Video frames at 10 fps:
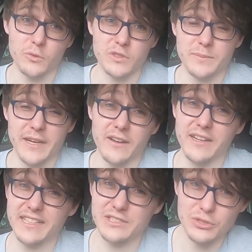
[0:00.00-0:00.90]
horsepower.
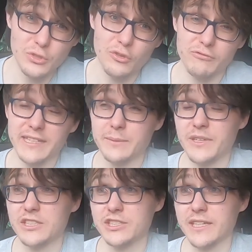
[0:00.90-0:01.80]
It's not really
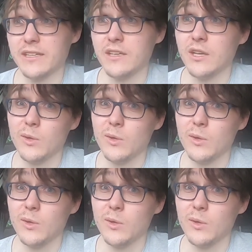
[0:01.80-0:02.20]
punching.